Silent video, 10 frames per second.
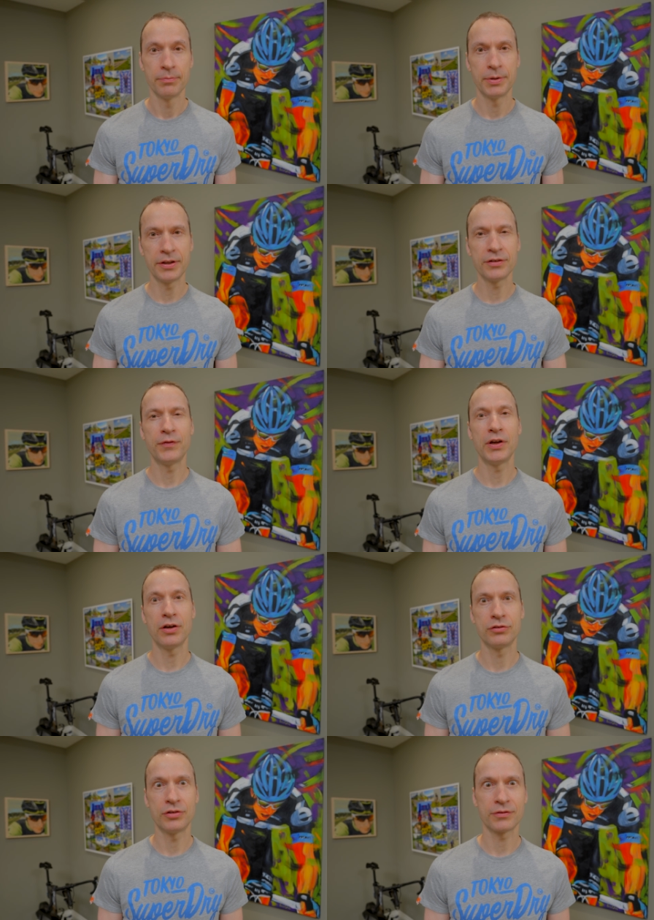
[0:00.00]
But this
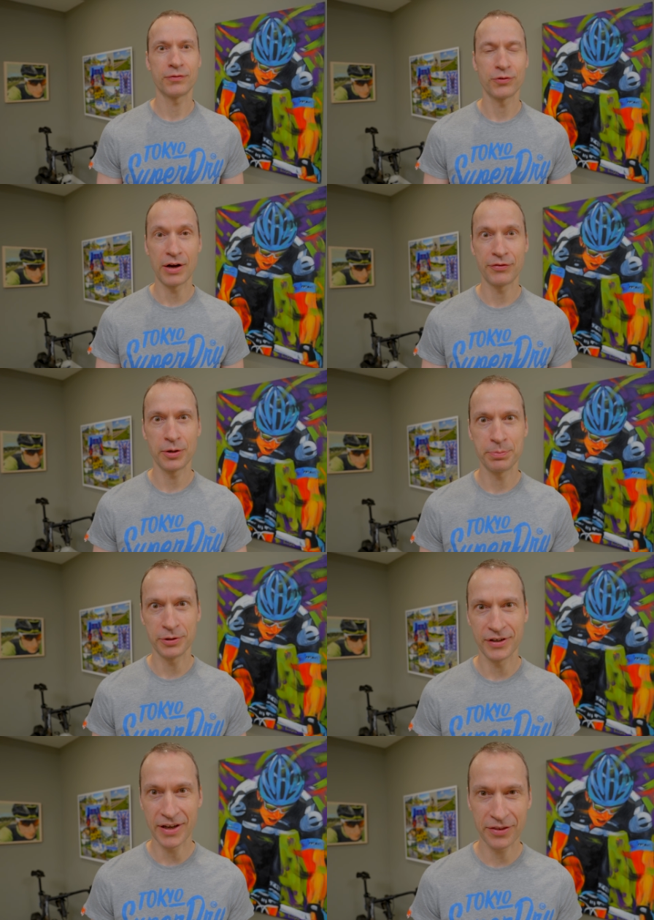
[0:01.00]
video took forever to
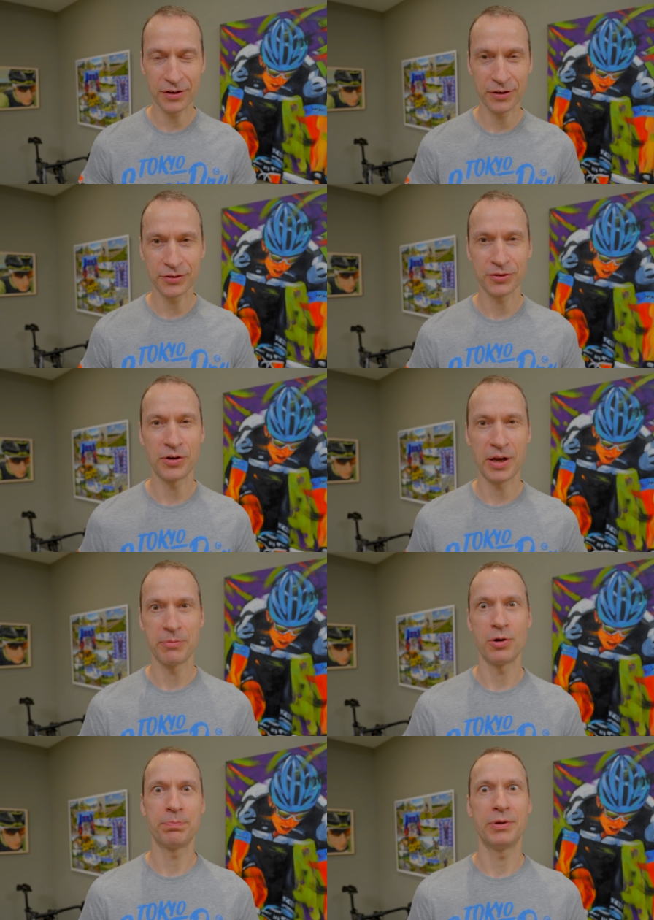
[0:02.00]
put together, so I'm
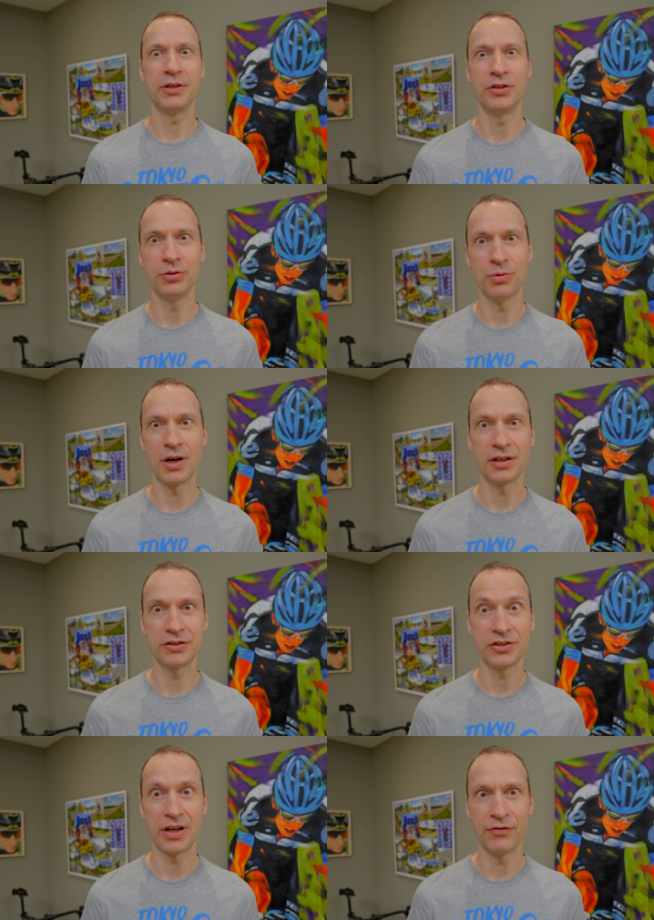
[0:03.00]
hoping you
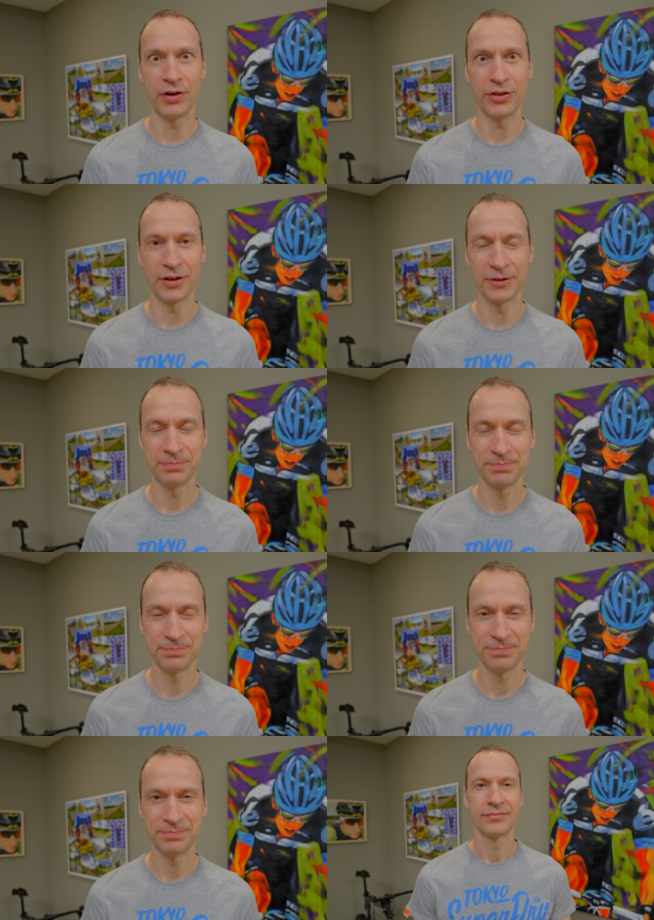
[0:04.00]
watch everything.
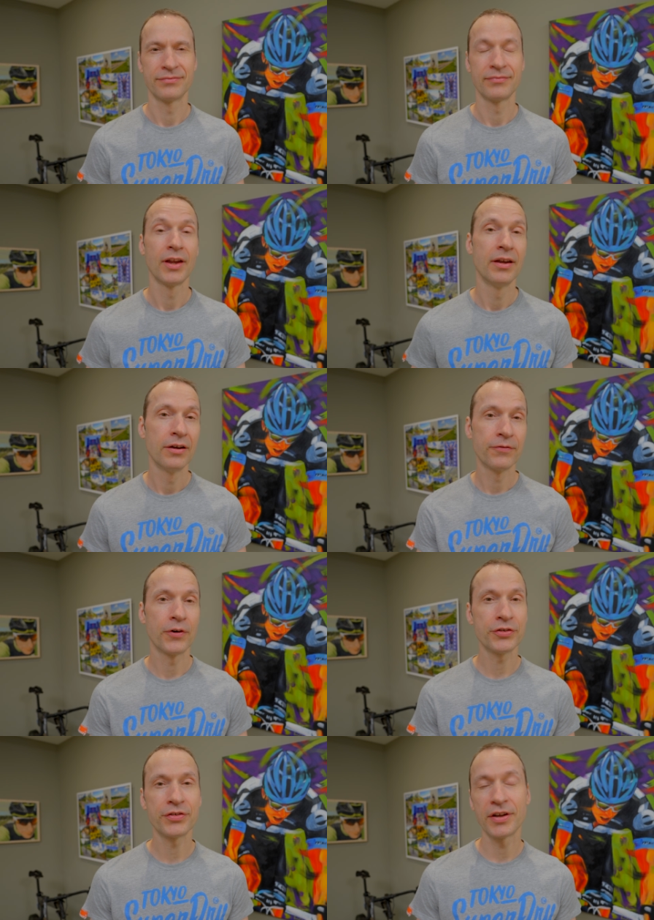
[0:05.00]

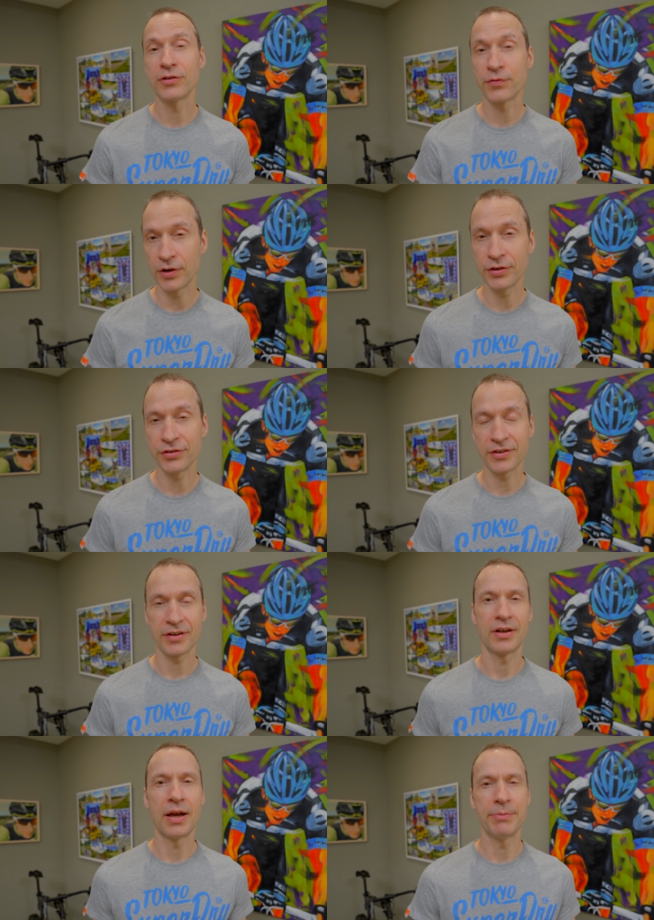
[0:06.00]
First things first,
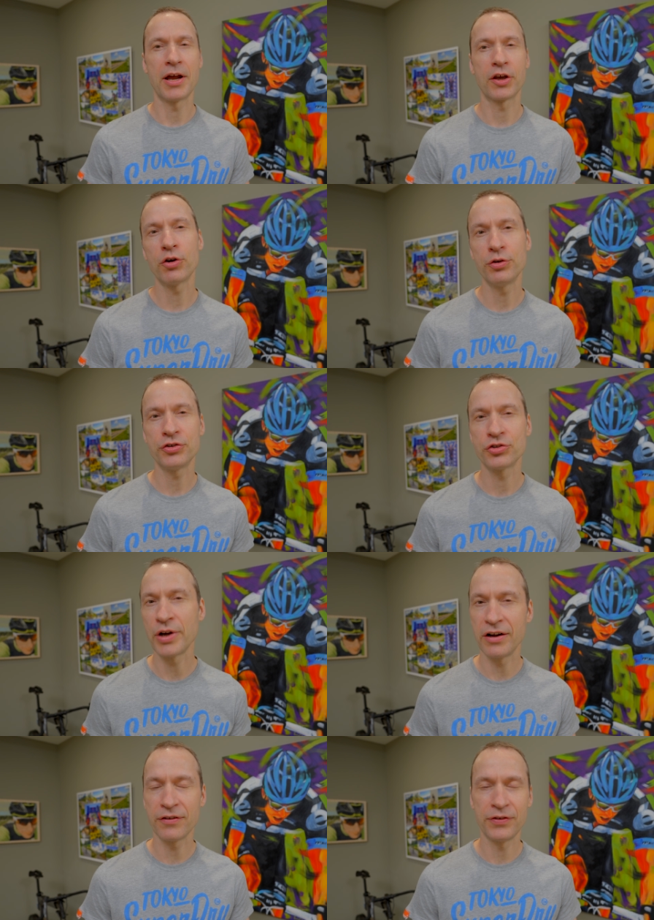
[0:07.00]
I'm not a coach,
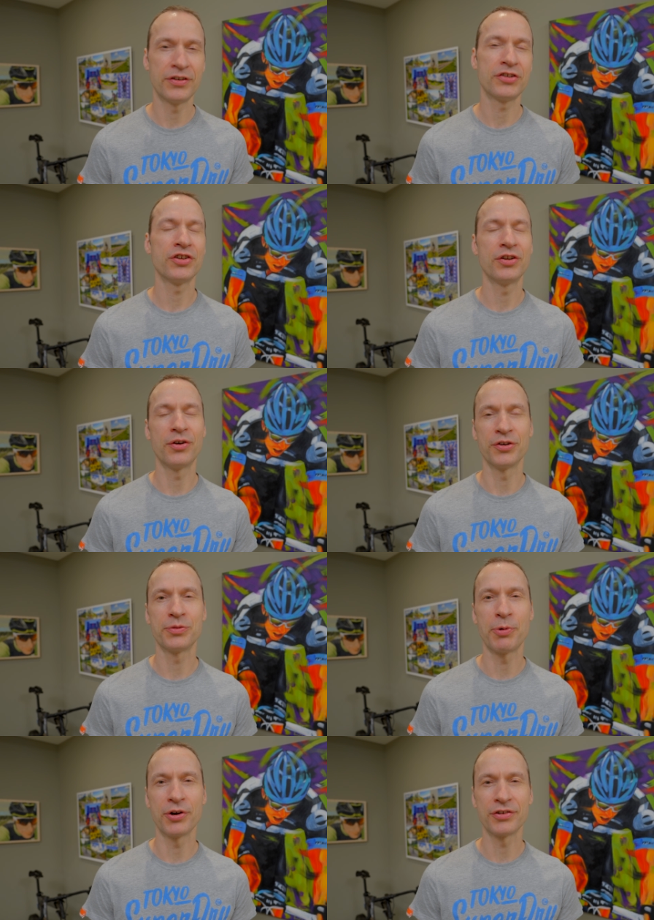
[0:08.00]
trainer, physician, or
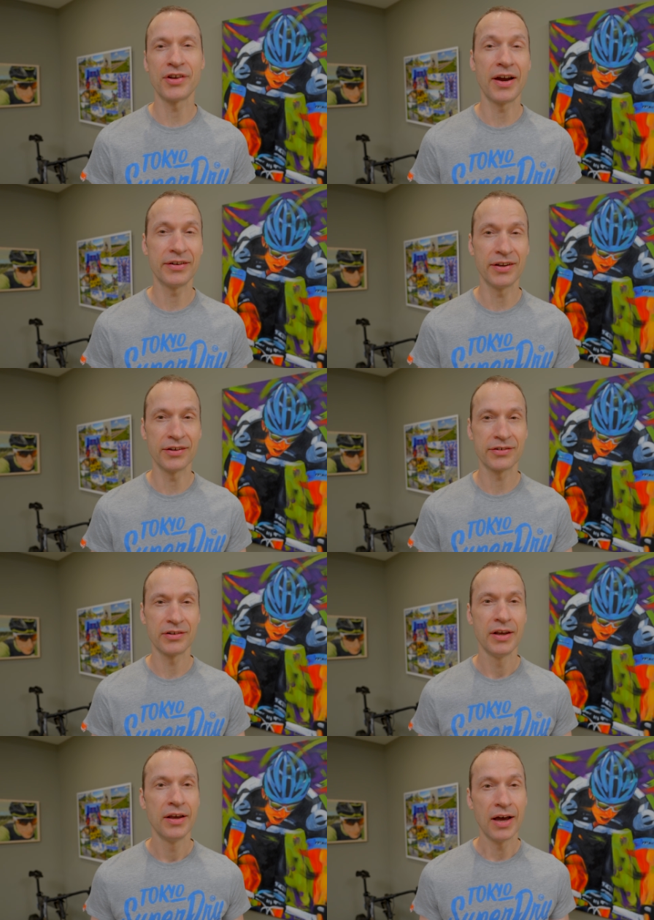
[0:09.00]
sports scientist.
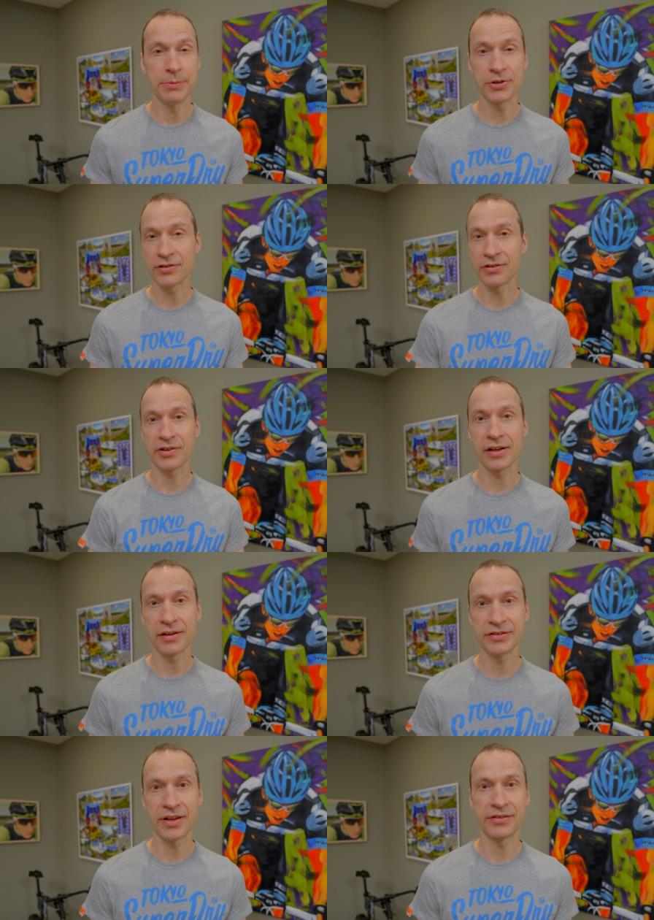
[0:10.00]
I'm just a
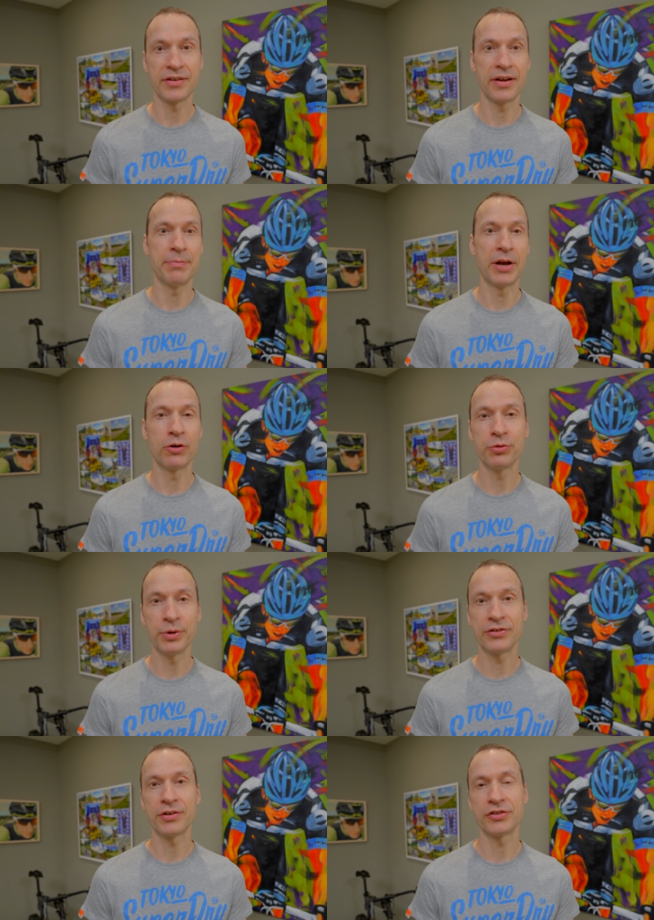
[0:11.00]
cyclist that's done my own
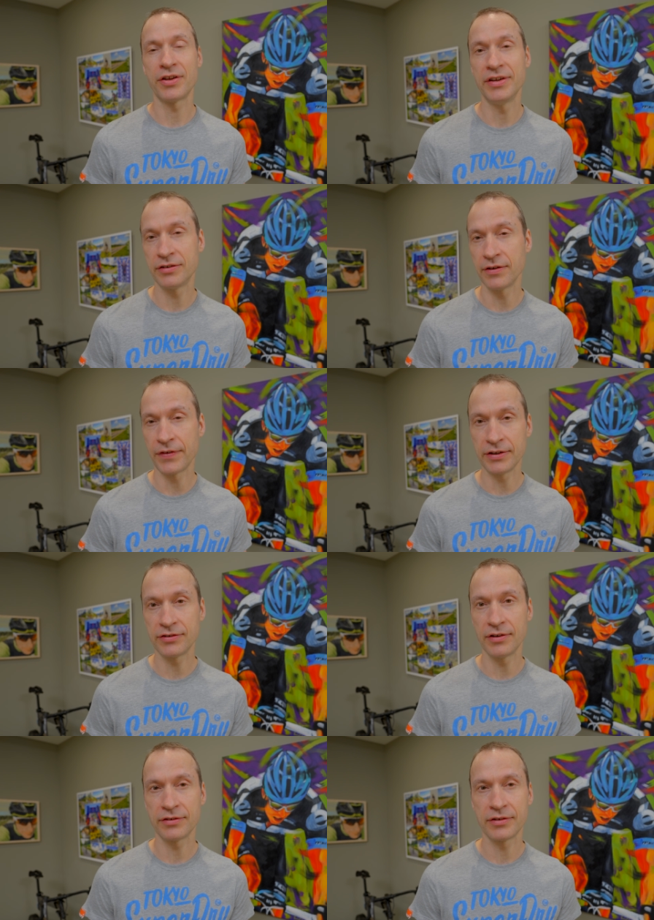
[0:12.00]
research on these
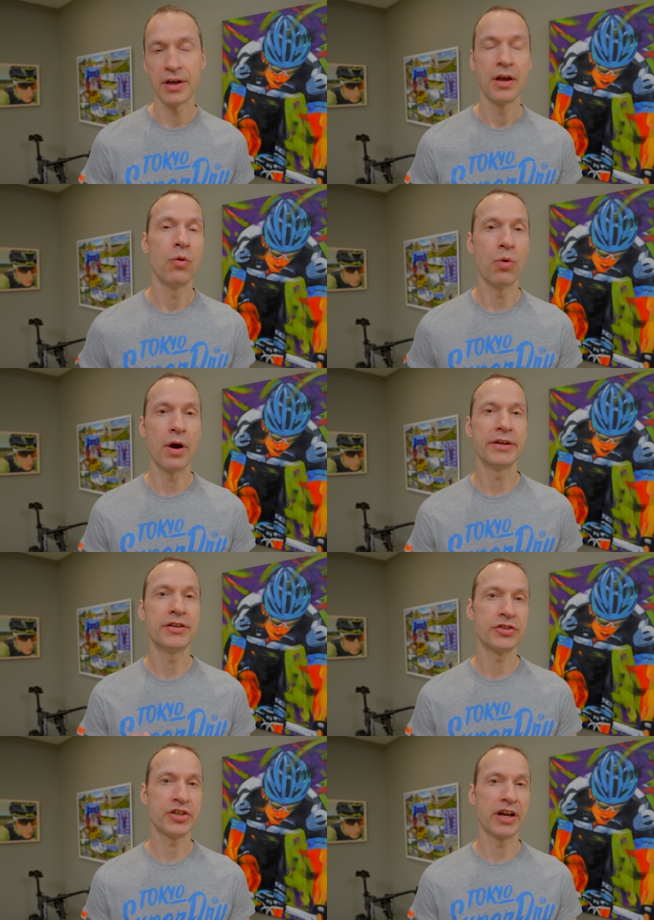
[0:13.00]
devices, wanting
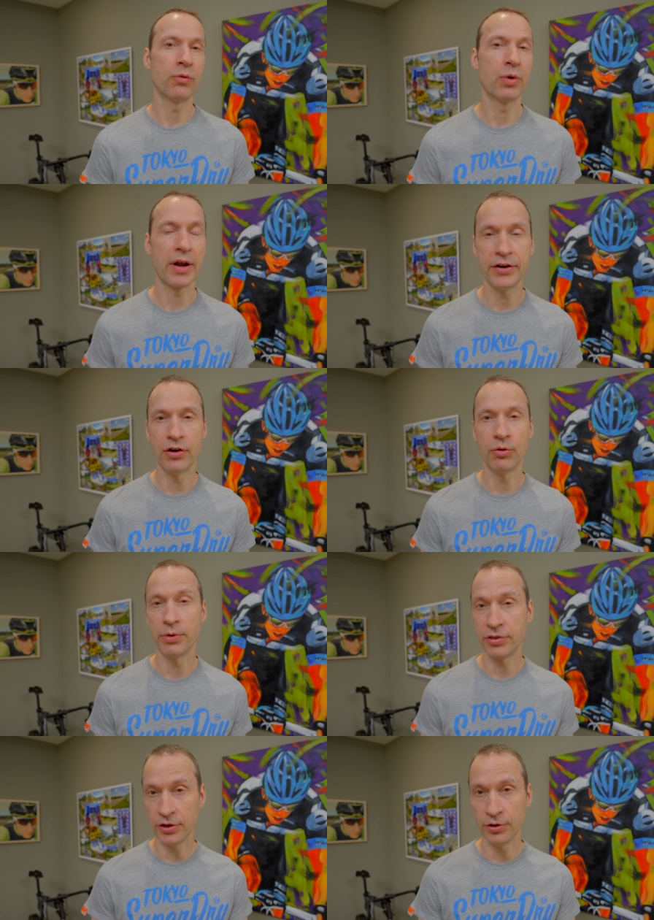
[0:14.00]
to share what I know
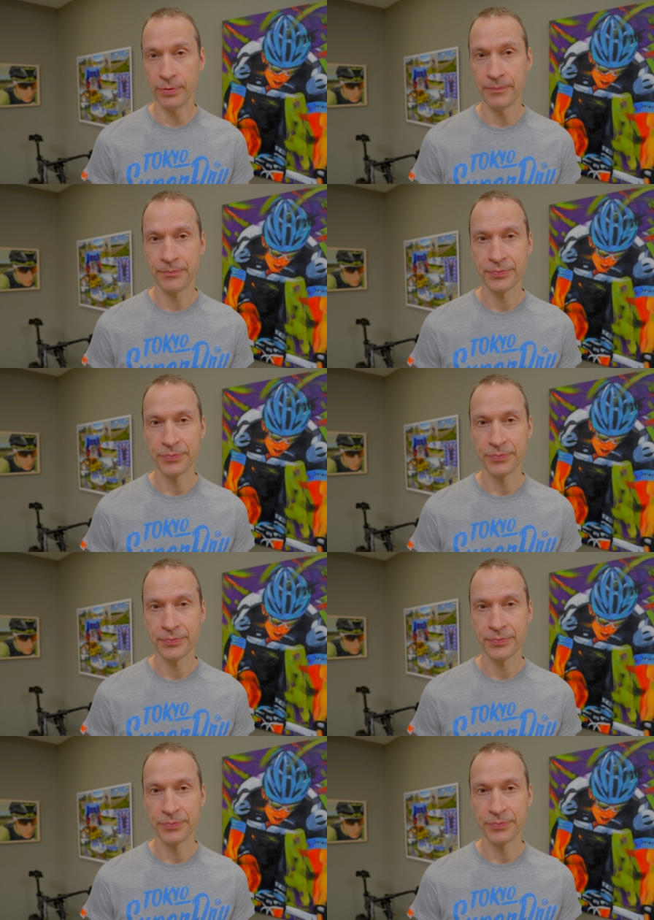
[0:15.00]
with you.